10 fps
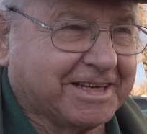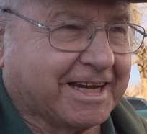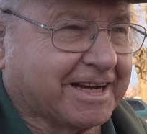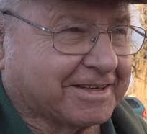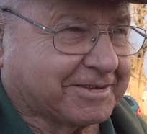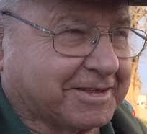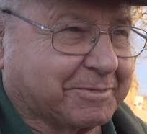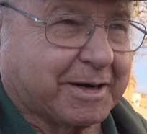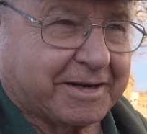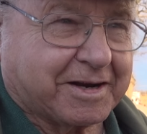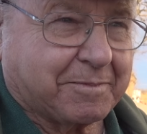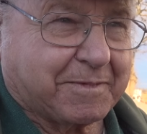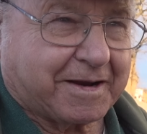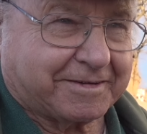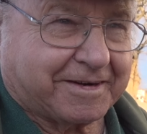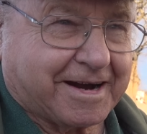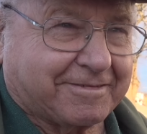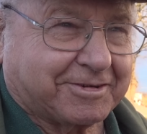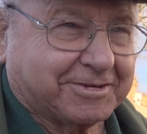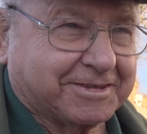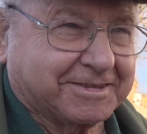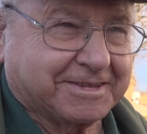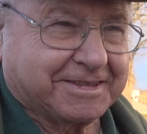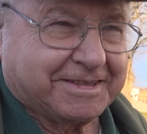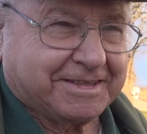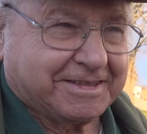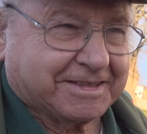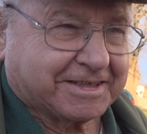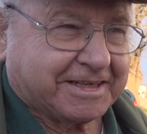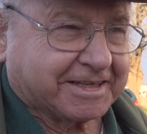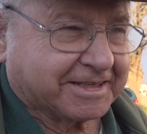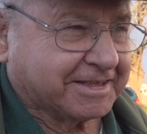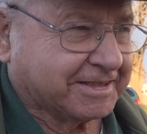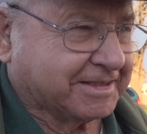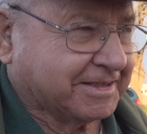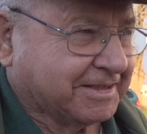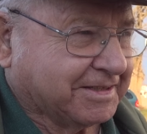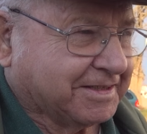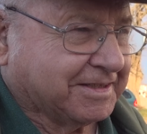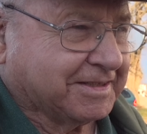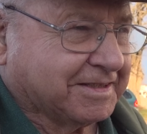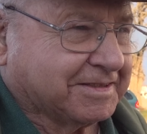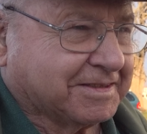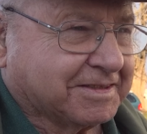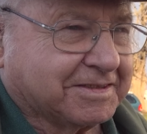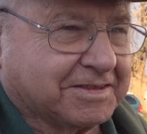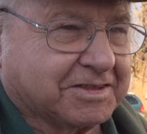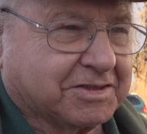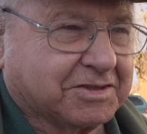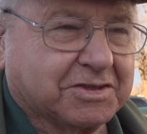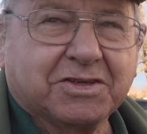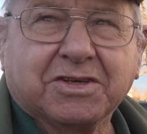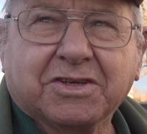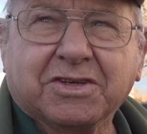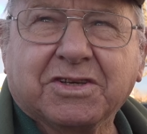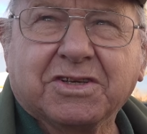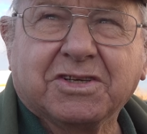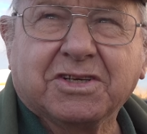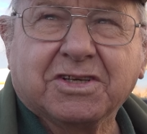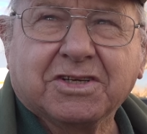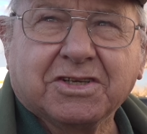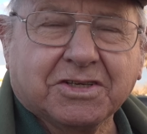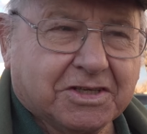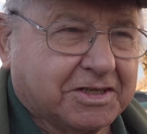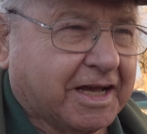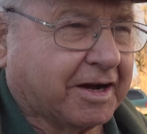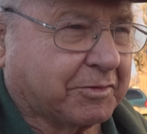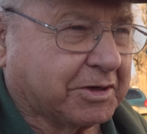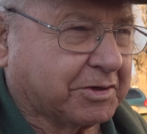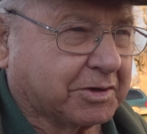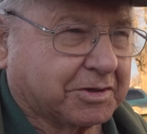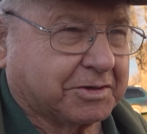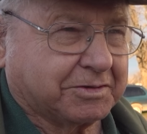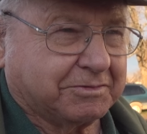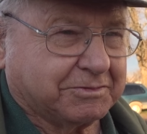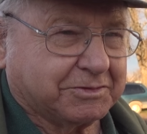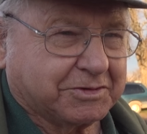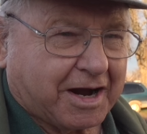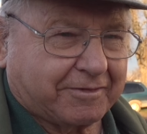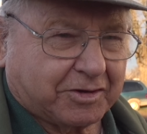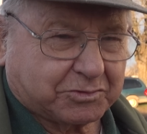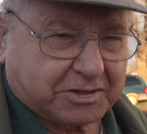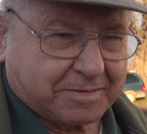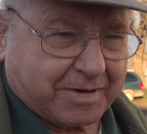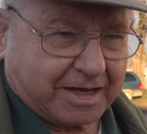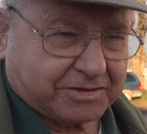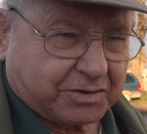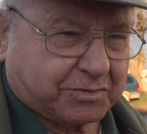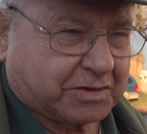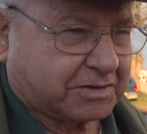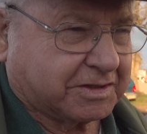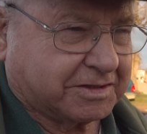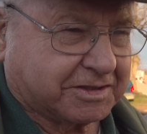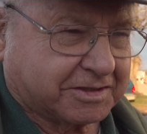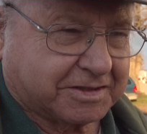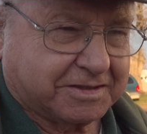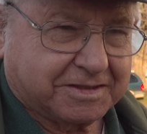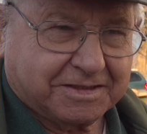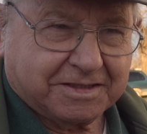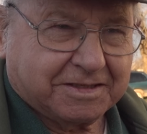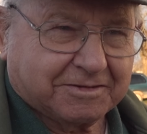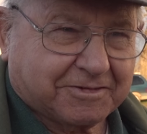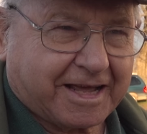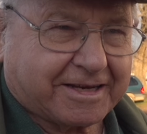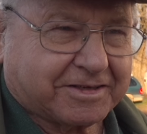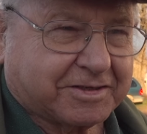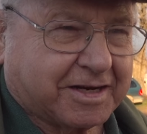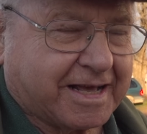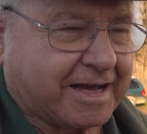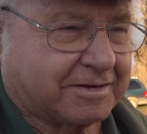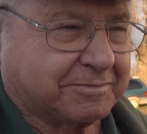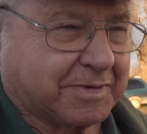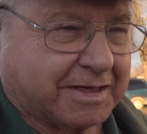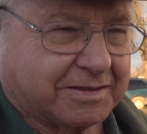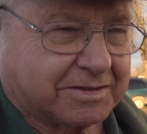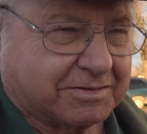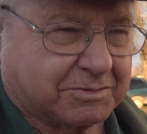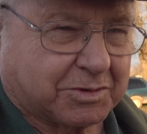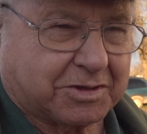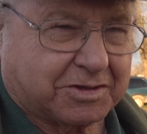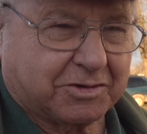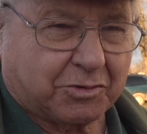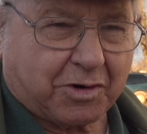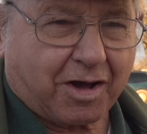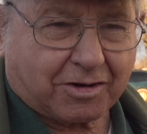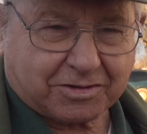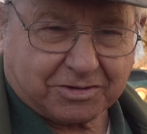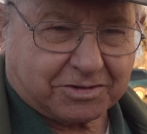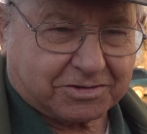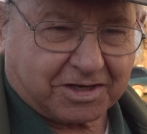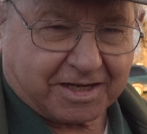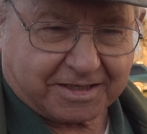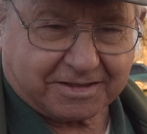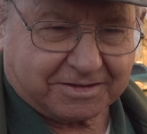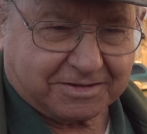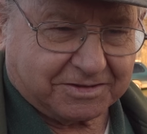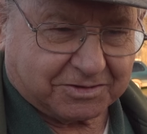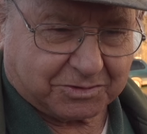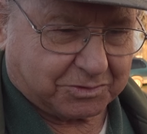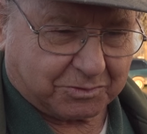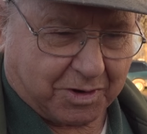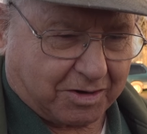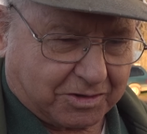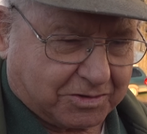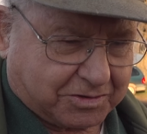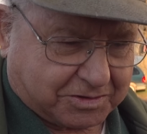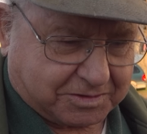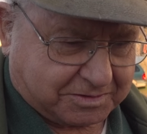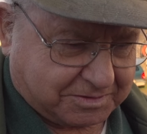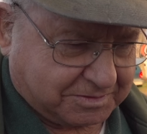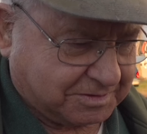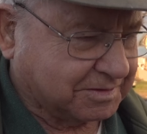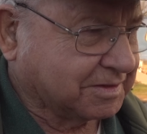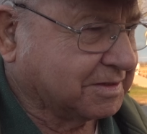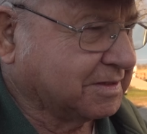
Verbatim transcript: Yeah, it's really bringing up that gravel again. Yeah, I mean, it's like it's putting new rock on it, isn't it? Yeah, we drive those semis over it, and it just flattens it out and makes it where no rock looks like, you know, no rock on it. Yeah.